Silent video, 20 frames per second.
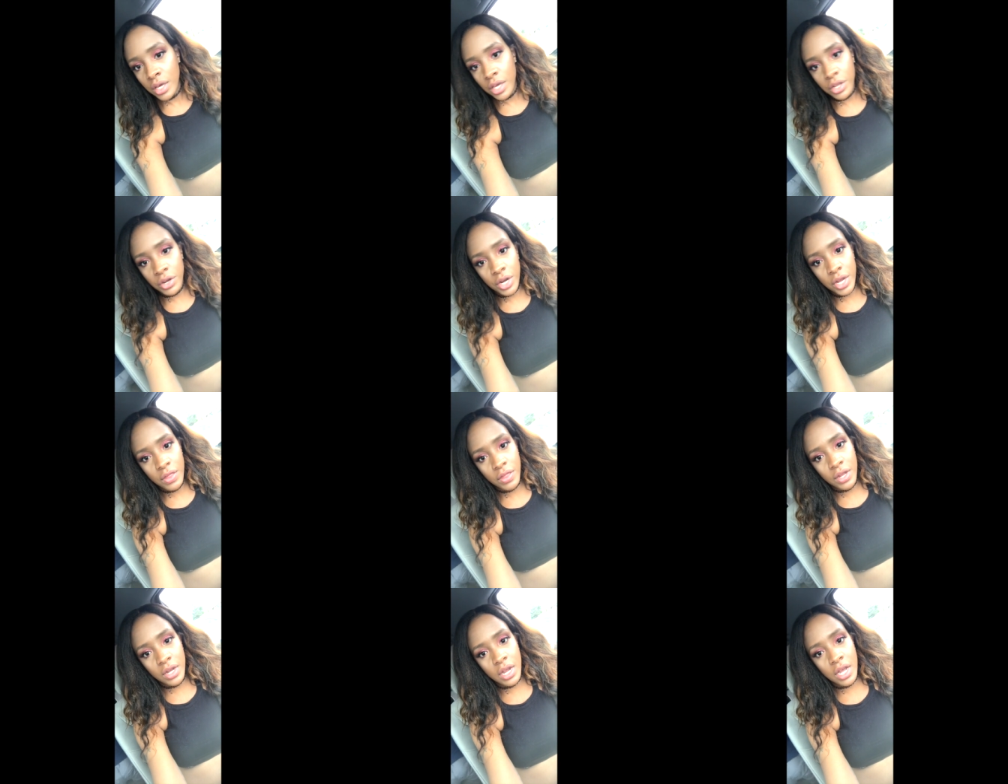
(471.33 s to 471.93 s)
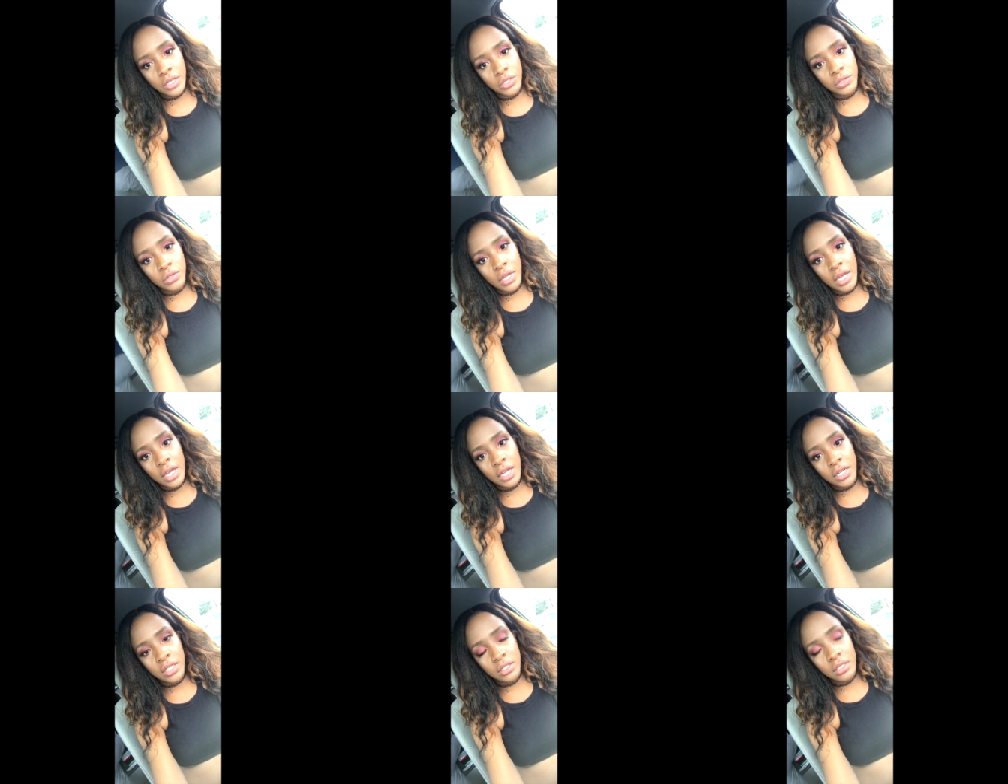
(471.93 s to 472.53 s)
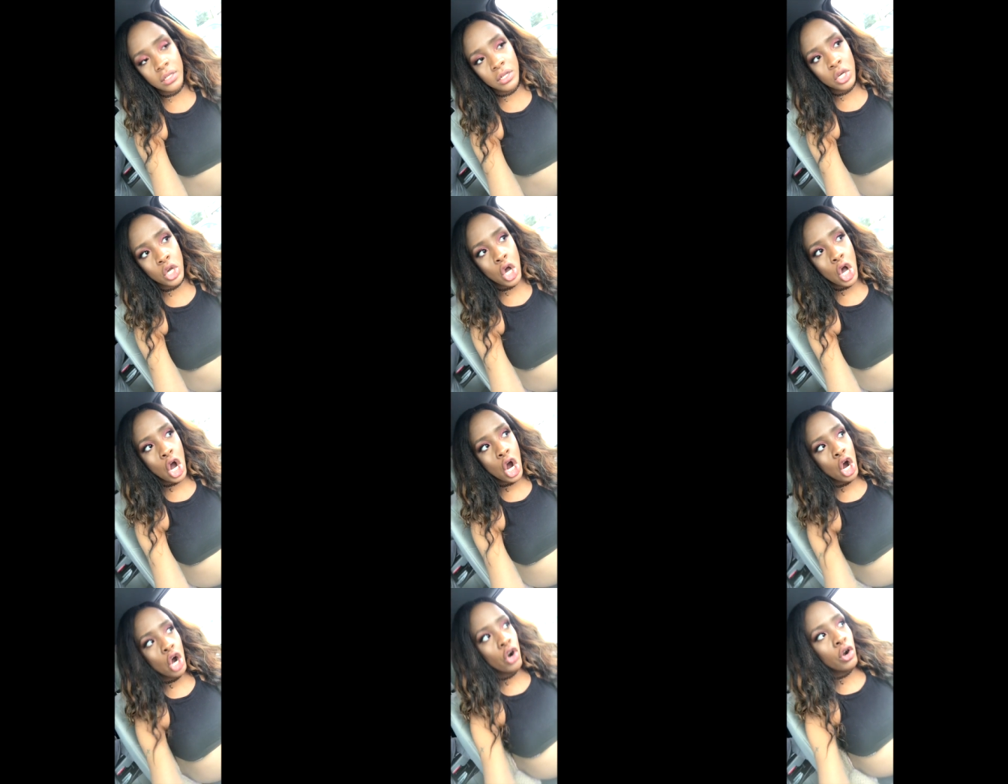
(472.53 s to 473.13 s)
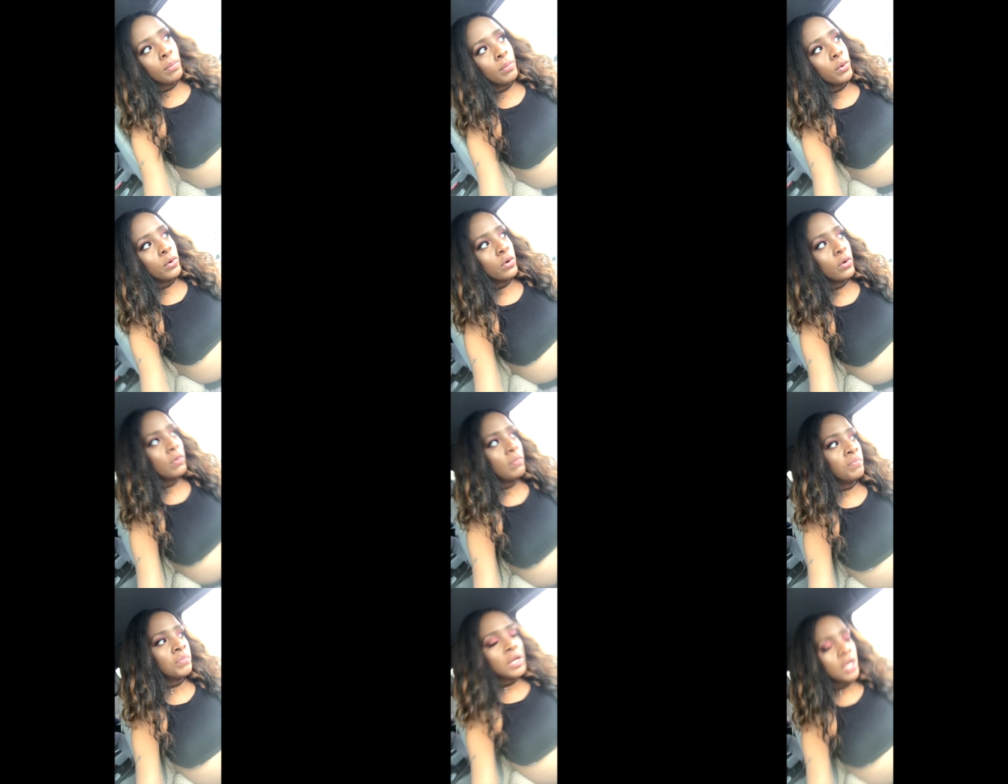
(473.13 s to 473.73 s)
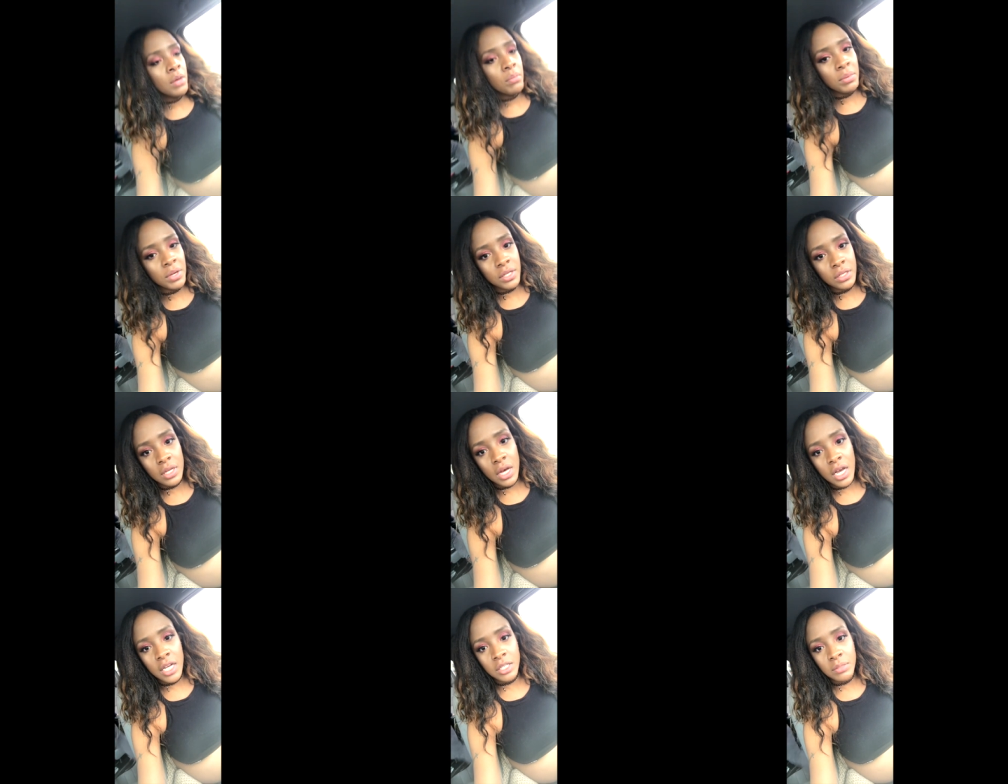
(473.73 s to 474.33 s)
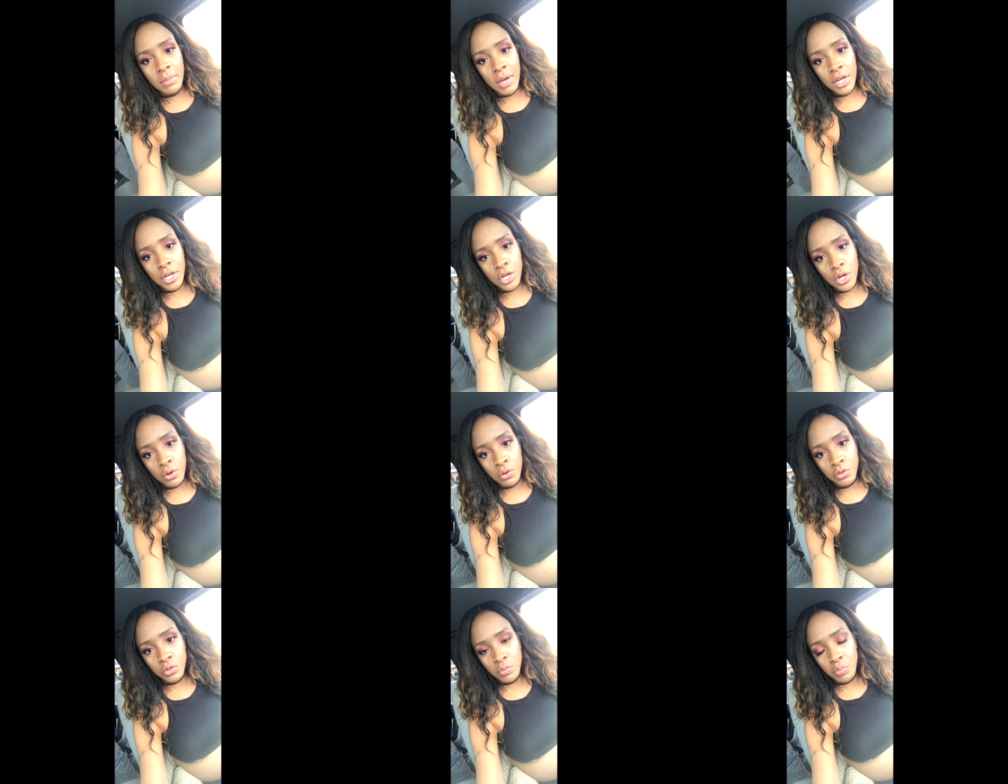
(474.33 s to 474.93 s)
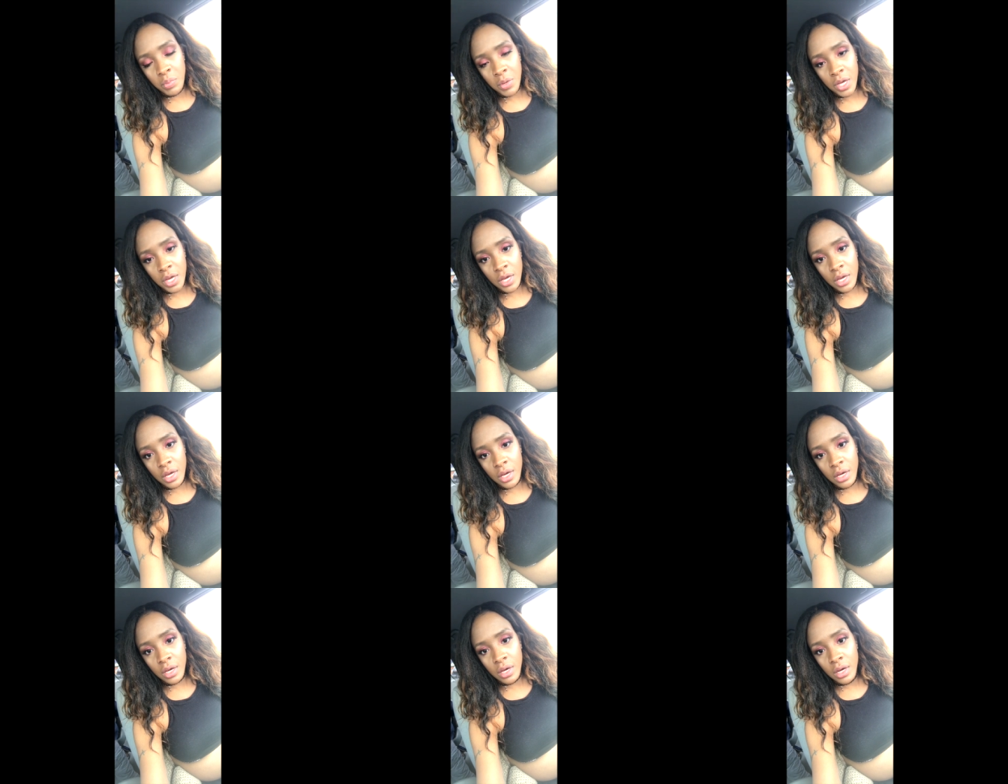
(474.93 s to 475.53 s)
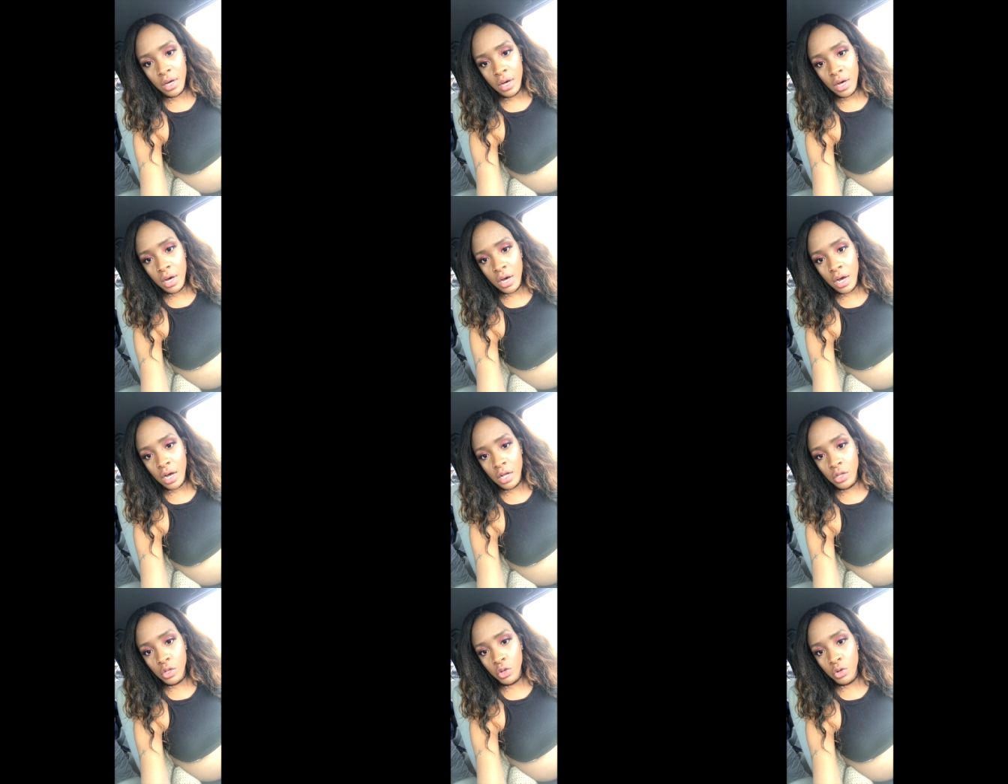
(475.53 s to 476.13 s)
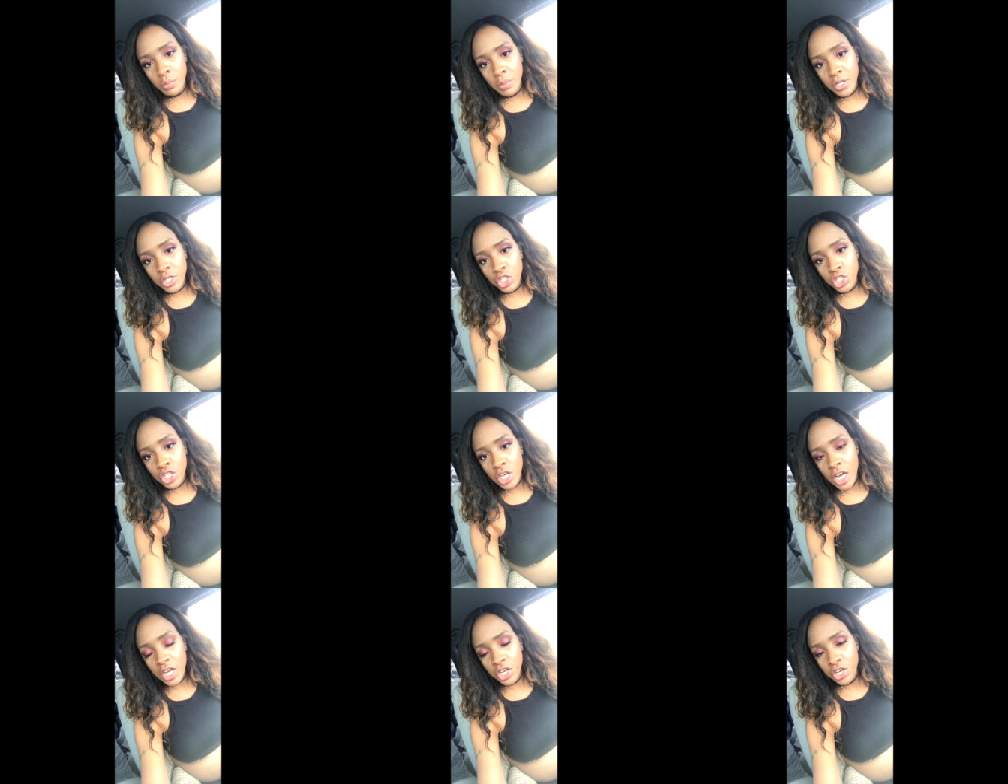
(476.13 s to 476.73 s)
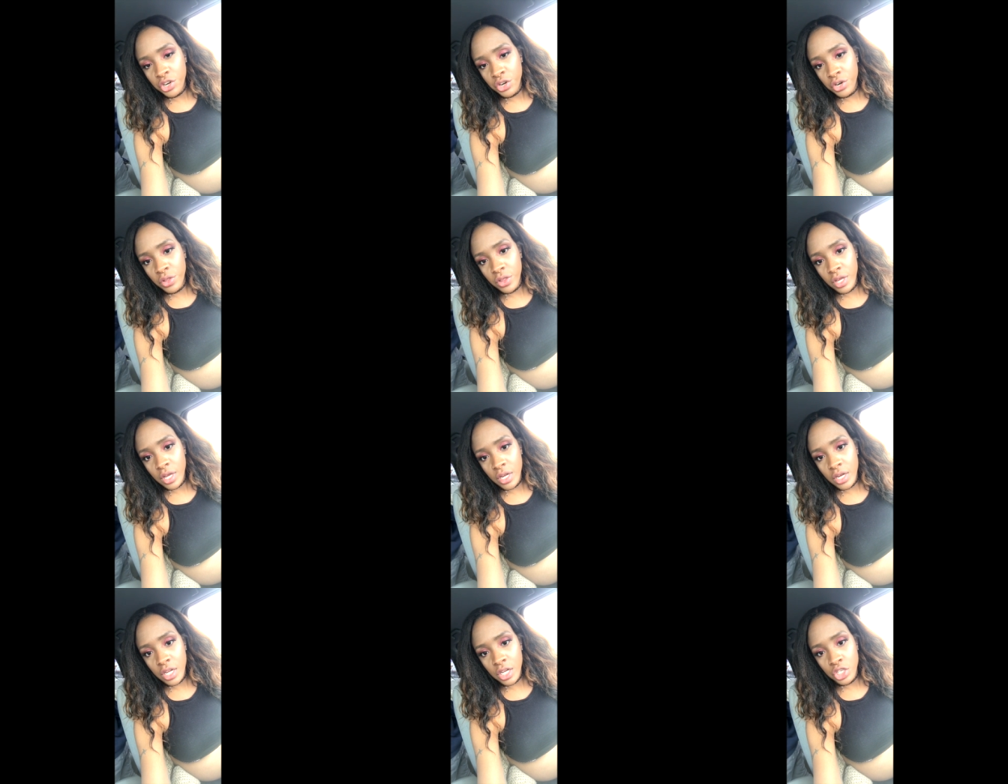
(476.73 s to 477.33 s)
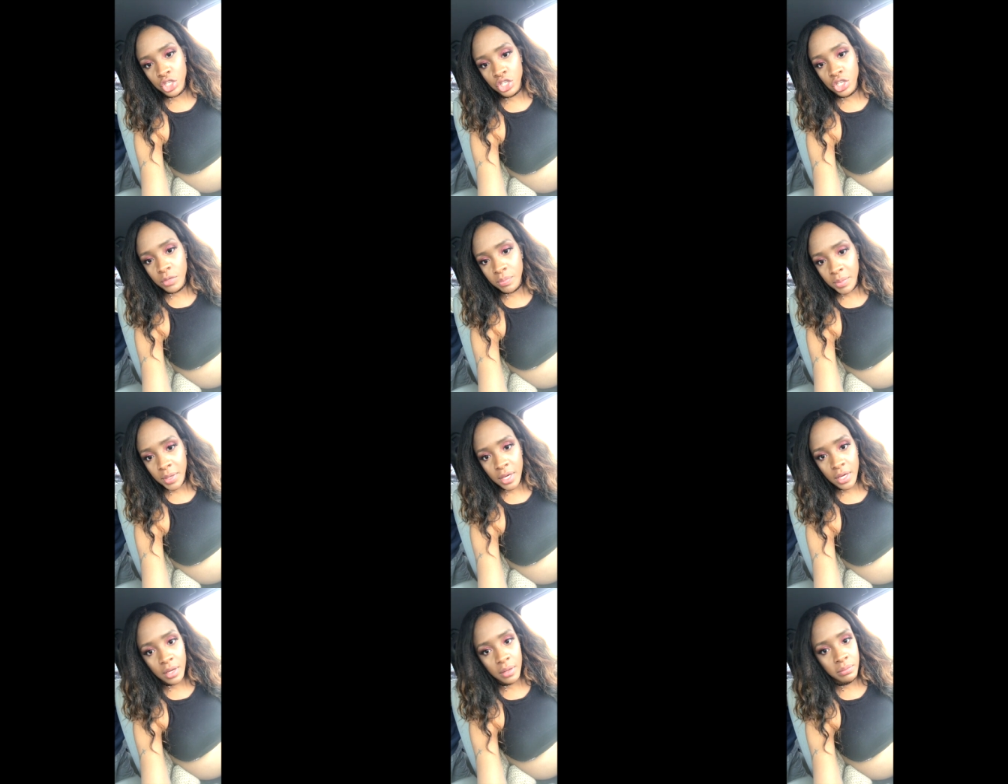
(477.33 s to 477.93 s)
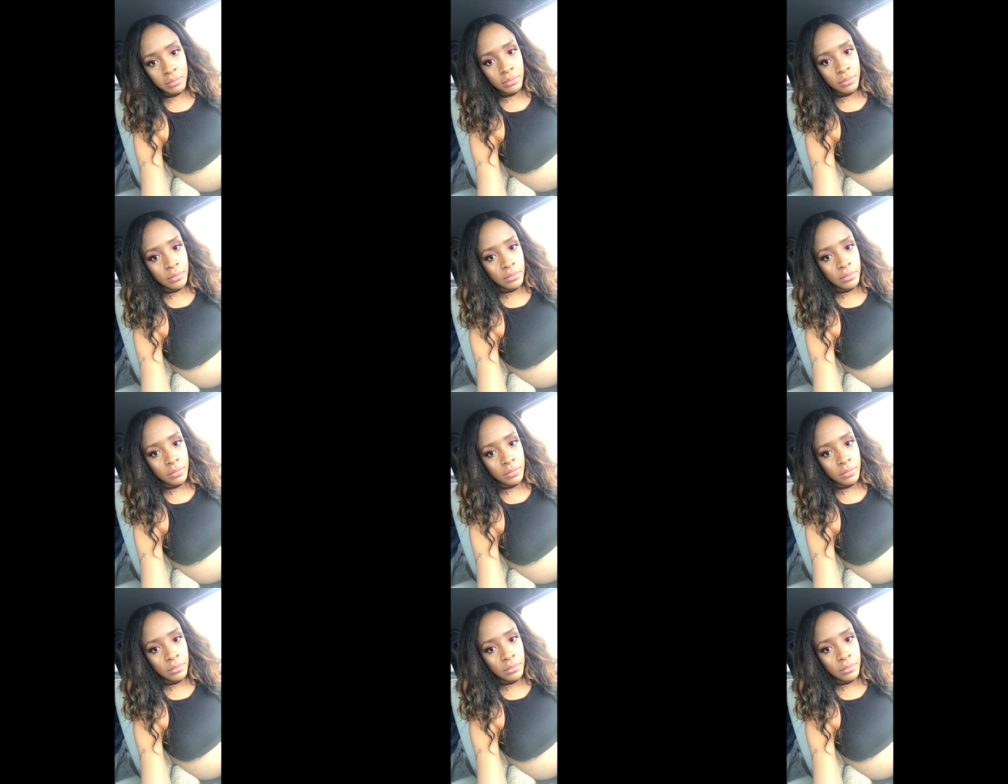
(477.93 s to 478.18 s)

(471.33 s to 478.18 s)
Here in the natural light, it doesn't look horrible. Besides my nose being a little bit shinier than it should be,